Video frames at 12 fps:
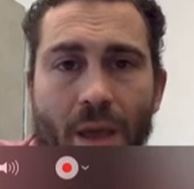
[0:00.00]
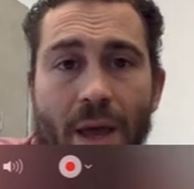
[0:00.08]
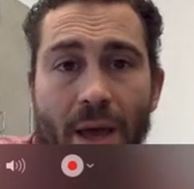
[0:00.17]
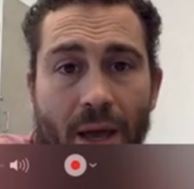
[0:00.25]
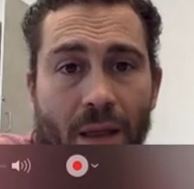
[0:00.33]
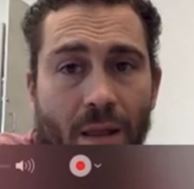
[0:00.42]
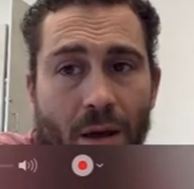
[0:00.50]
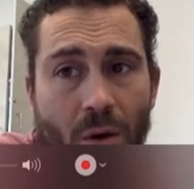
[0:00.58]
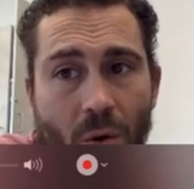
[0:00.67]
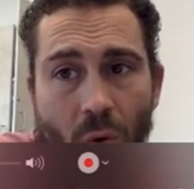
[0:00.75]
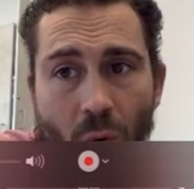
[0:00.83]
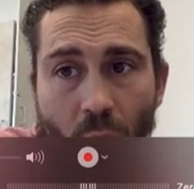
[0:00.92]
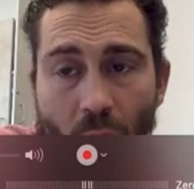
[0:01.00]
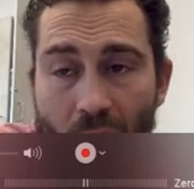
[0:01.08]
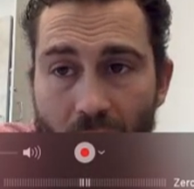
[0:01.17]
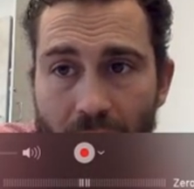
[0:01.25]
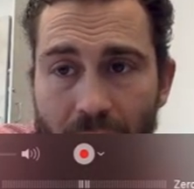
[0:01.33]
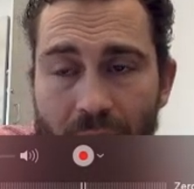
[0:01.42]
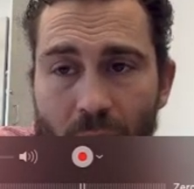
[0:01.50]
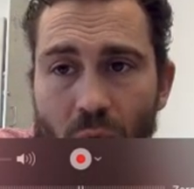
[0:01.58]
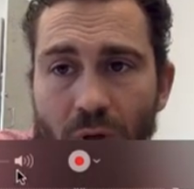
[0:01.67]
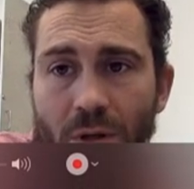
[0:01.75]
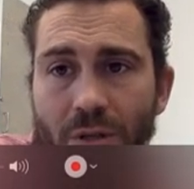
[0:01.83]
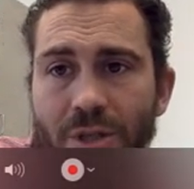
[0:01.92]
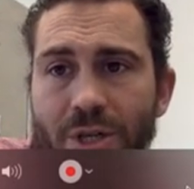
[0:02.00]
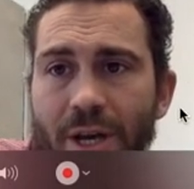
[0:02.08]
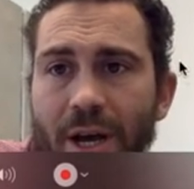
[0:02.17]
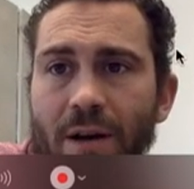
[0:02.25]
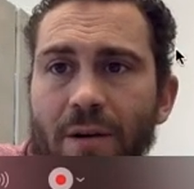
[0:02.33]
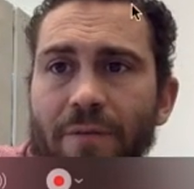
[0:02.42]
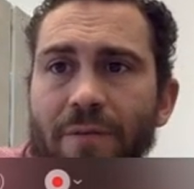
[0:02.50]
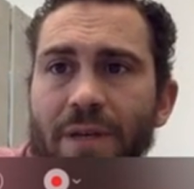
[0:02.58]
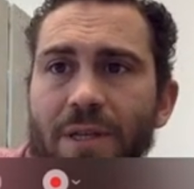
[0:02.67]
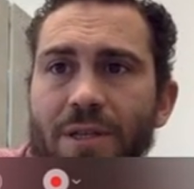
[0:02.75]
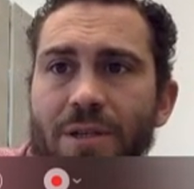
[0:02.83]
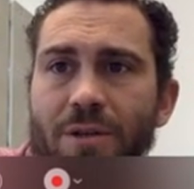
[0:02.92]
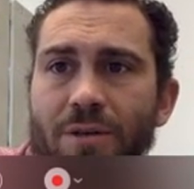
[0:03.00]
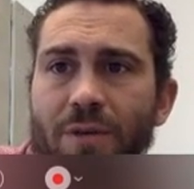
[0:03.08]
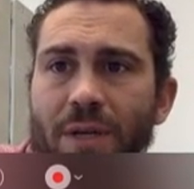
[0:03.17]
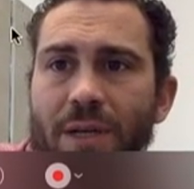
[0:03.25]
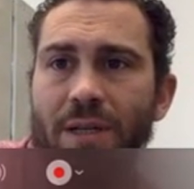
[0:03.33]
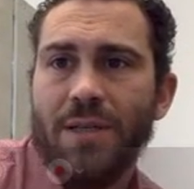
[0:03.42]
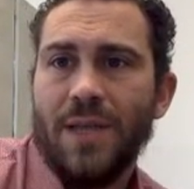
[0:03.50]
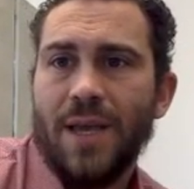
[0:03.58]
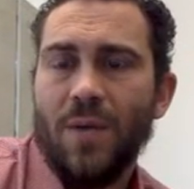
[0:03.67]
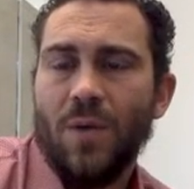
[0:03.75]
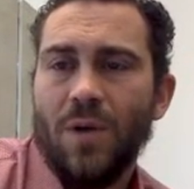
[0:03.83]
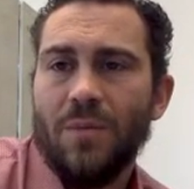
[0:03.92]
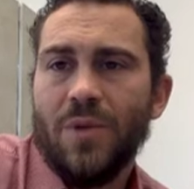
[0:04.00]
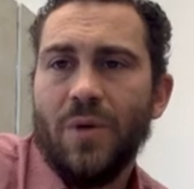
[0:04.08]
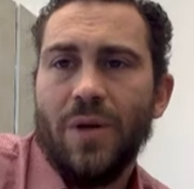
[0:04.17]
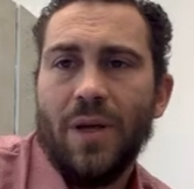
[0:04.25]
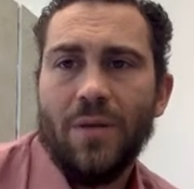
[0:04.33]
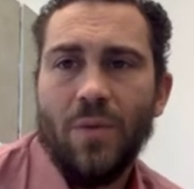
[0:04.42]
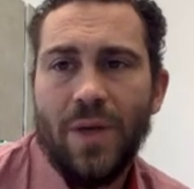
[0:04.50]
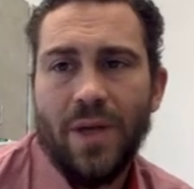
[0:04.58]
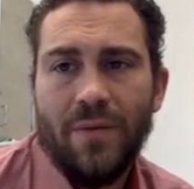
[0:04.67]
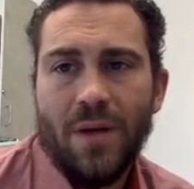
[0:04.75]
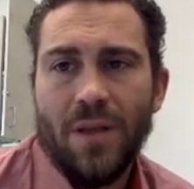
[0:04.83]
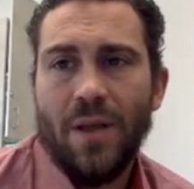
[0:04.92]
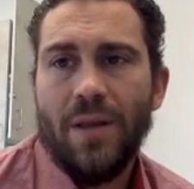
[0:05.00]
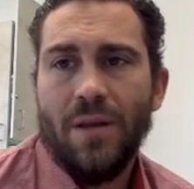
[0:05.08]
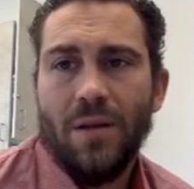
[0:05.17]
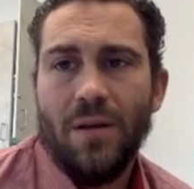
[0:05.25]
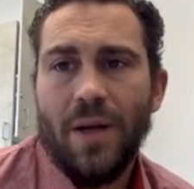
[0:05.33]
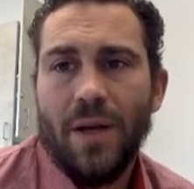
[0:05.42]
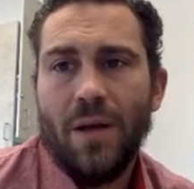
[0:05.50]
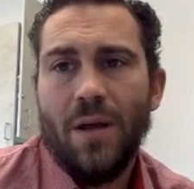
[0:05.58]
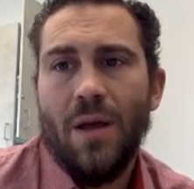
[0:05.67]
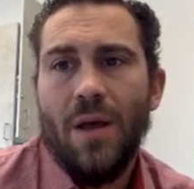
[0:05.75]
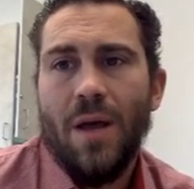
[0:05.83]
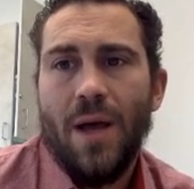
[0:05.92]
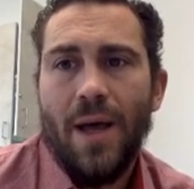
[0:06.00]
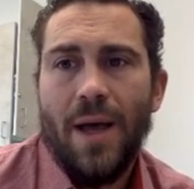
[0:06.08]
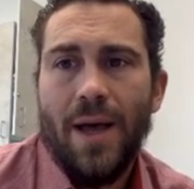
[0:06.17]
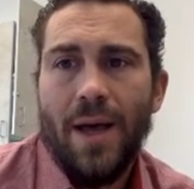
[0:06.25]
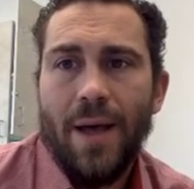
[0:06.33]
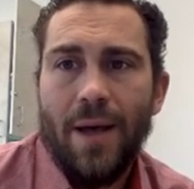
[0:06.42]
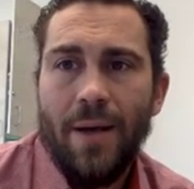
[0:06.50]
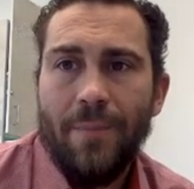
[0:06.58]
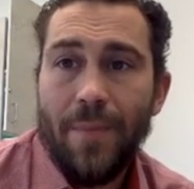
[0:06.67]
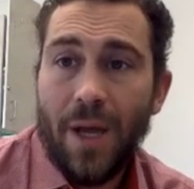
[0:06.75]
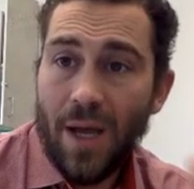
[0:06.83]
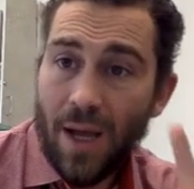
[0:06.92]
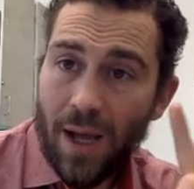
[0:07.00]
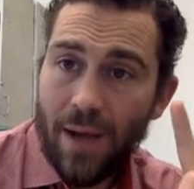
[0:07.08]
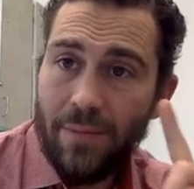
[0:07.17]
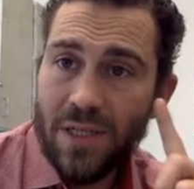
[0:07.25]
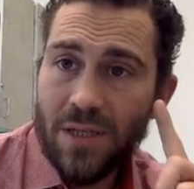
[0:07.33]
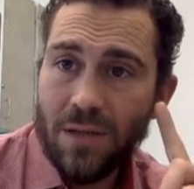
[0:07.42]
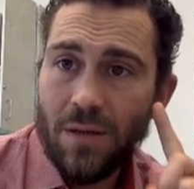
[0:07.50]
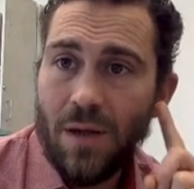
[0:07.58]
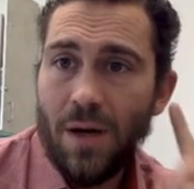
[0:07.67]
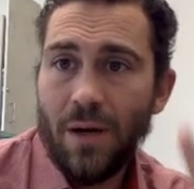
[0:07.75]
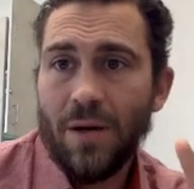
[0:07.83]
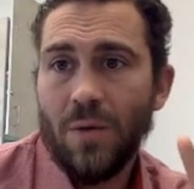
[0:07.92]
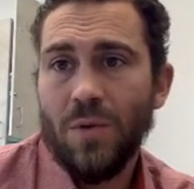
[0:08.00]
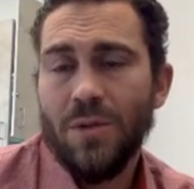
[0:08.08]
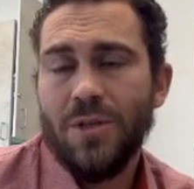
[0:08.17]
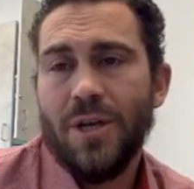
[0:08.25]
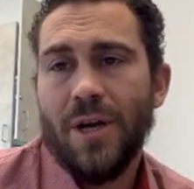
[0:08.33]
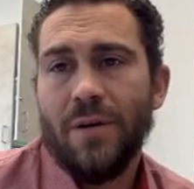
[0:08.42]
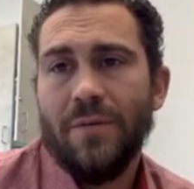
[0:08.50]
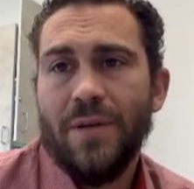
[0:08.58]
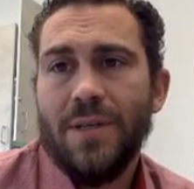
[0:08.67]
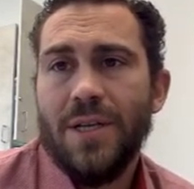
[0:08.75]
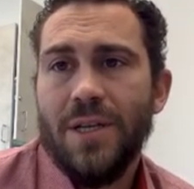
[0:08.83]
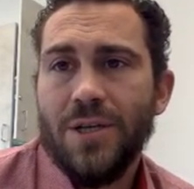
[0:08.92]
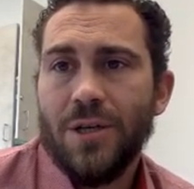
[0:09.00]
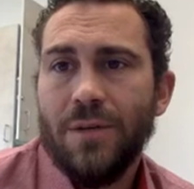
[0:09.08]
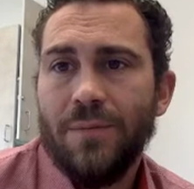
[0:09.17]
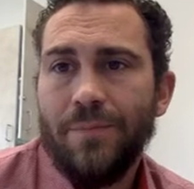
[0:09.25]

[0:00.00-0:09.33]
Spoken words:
Hello, online world geography students, and welcome to another week of online learning. I'm Mr. Clark, your world geography teacher.